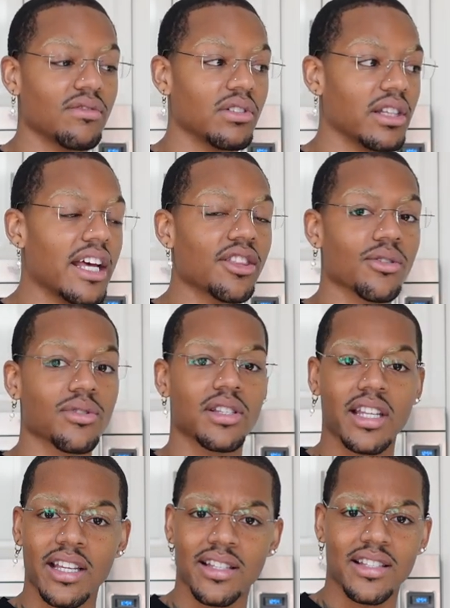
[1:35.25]
let those
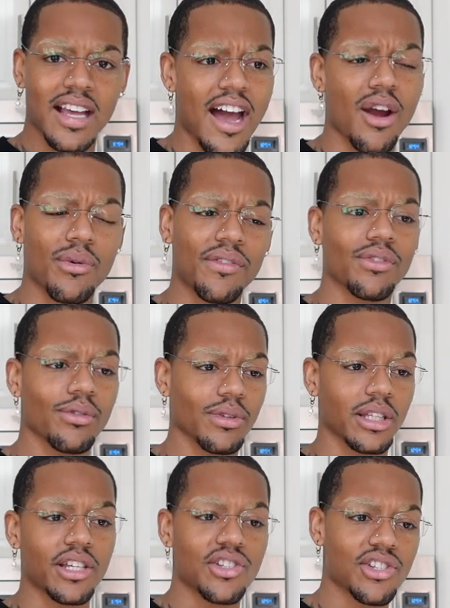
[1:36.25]
things die with the
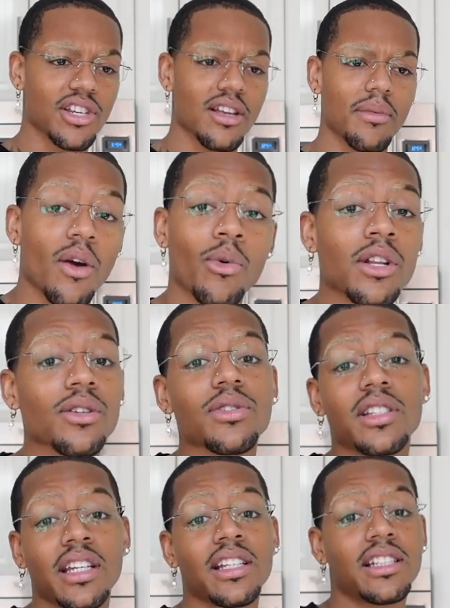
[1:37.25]
relationship. And one of
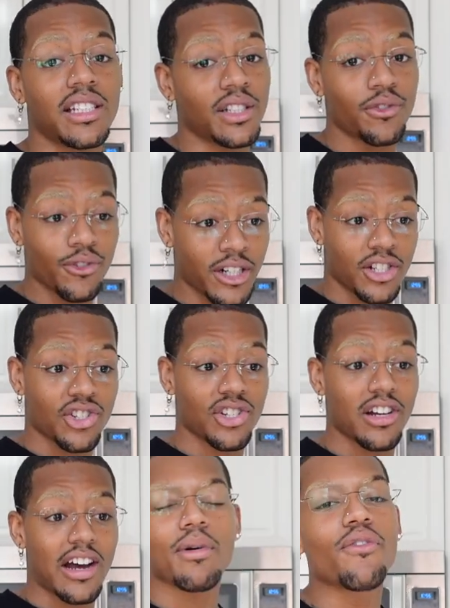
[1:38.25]
those things is French.
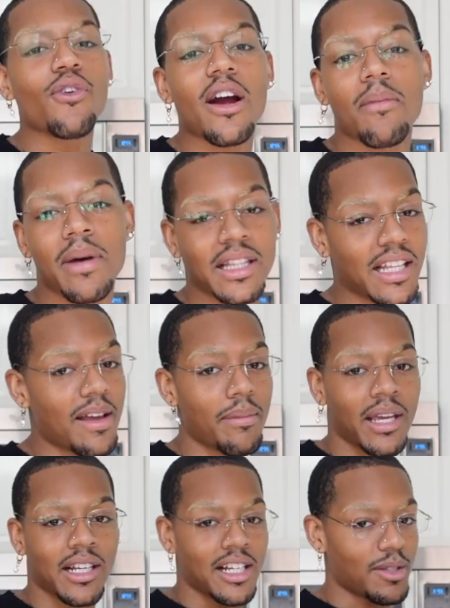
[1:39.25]
Before I met that
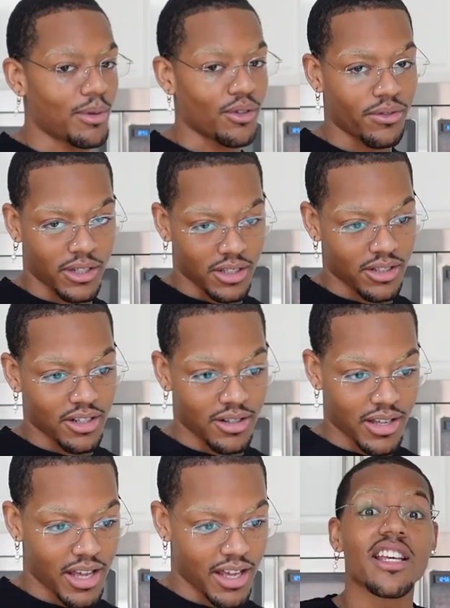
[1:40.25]
man, I spoke French,
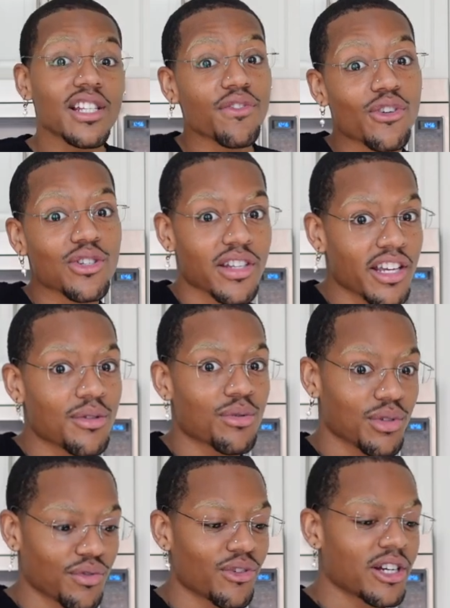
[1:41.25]
okay? His first language
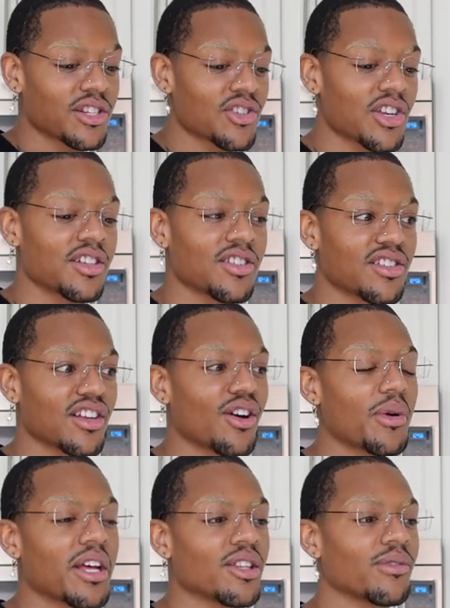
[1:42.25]
was French, and
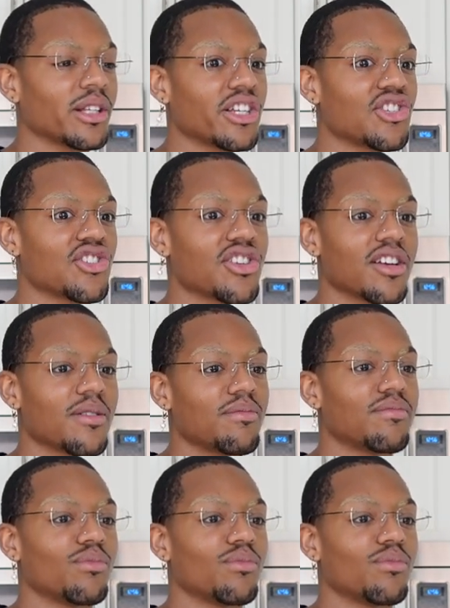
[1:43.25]
so in the relationship,